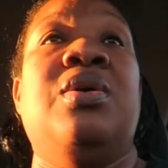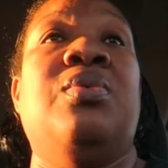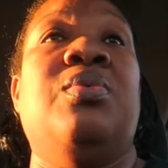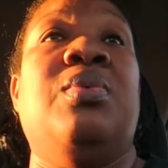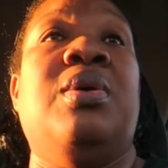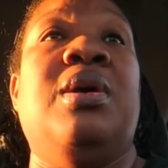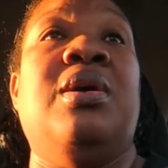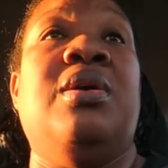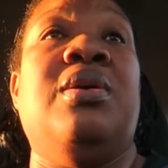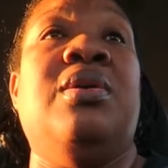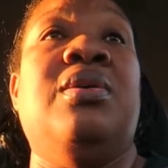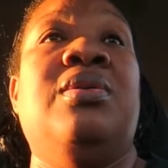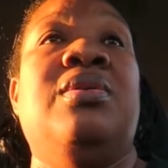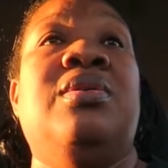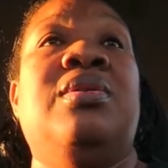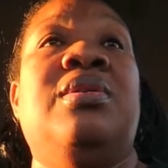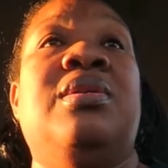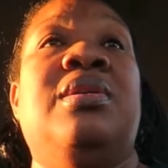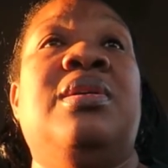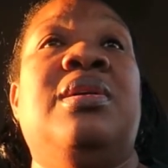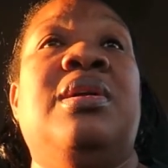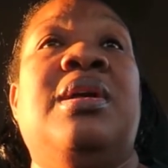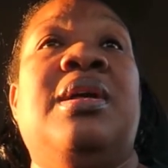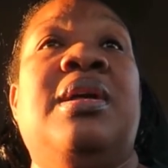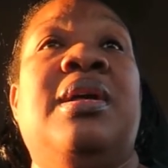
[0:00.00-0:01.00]
Well,
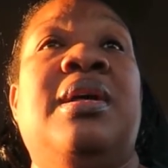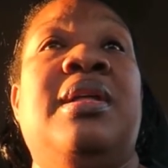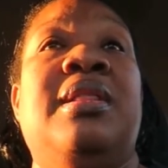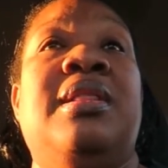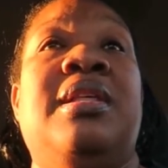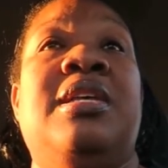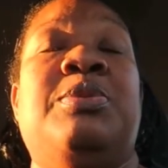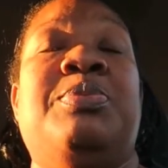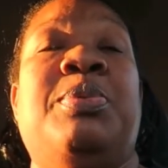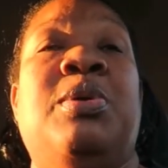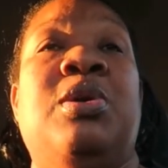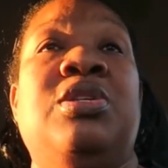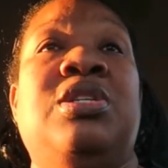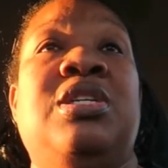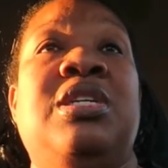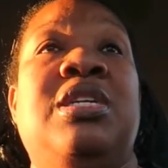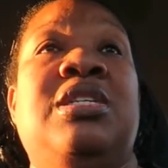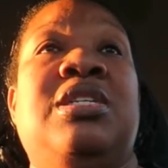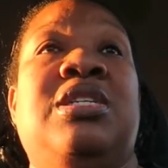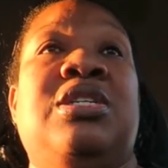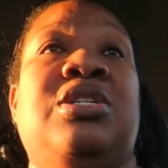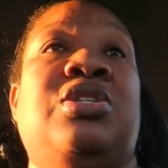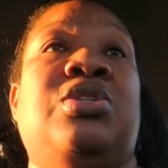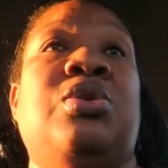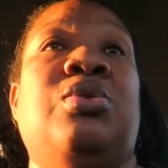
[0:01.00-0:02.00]
this person
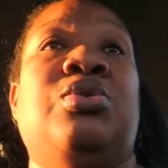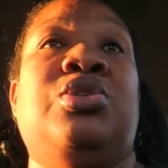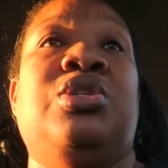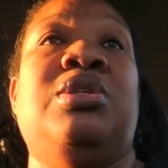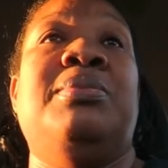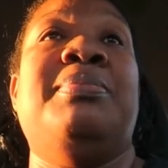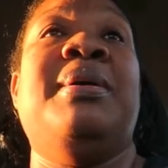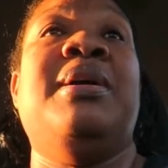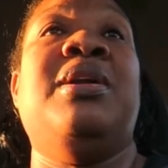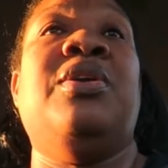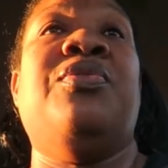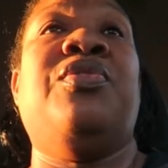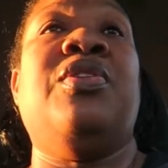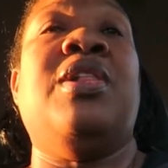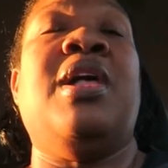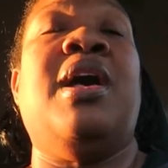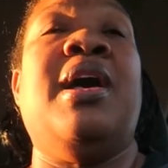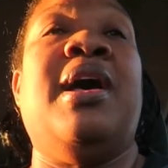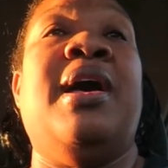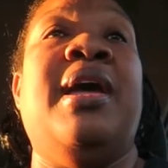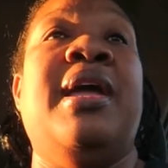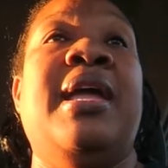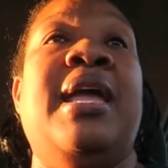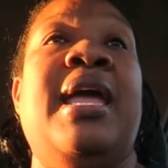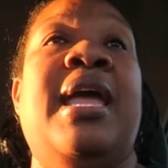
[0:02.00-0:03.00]
is a social butterfly,